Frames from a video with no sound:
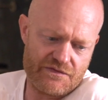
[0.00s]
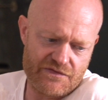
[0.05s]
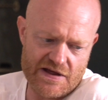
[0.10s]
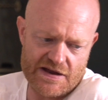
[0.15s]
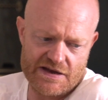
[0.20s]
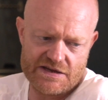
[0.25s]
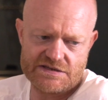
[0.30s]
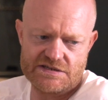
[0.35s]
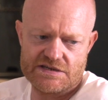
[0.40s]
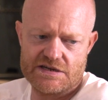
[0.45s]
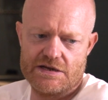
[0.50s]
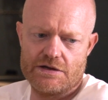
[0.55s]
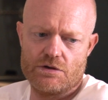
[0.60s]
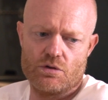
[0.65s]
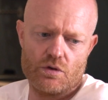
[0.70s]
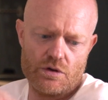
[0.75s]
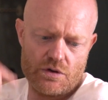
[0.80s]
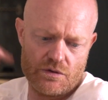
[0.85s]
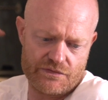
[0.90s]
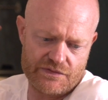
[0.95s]
of fantasy,
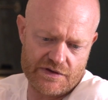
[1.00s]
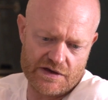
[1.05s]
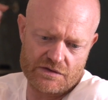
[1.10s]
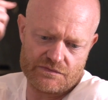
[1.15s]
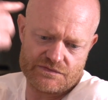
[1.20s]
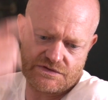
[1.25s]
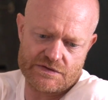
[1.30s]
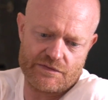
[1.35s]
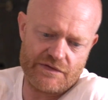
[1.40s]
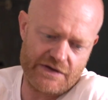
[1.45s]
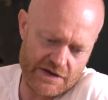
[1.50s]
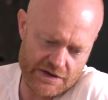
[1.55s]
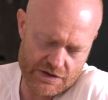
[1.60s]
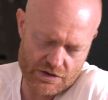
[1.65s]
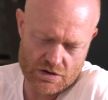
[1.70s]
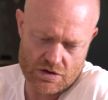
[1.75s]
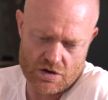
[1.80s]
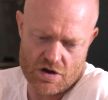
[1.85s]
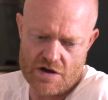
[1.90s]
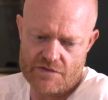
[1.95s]
or you think of something in
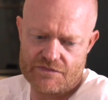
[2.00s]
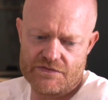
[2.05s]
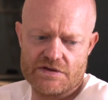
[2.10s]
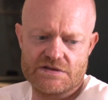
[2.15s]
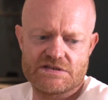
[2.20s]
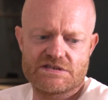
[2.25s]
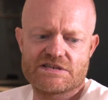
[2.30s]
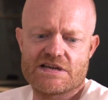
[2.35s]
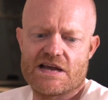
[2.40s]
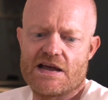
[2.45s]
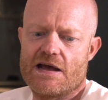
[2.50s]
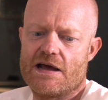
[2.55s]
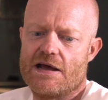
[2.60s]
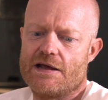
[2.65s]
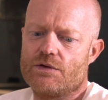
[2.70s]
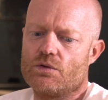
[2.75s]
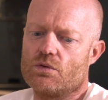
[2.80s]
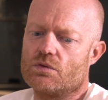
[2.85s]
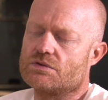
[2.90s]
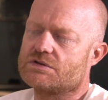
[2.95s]
your life that's
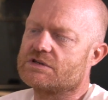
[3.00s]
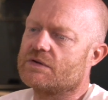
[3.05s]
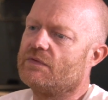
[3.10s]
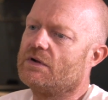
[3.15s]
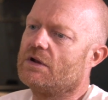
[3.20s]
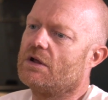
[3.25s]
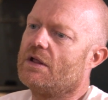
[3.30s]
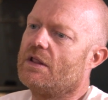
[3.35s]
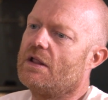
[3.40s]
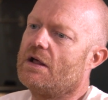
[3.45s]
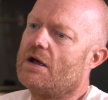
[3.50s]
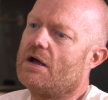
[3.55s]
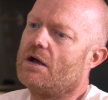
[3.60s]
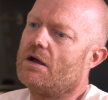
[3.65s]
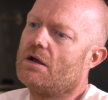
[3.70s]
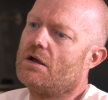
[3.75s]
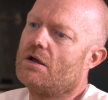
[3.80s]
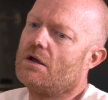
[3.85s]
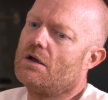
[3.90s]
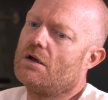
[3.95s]
sad or something like
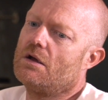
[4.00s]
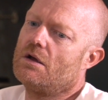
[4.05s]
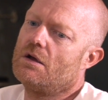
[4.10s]
that.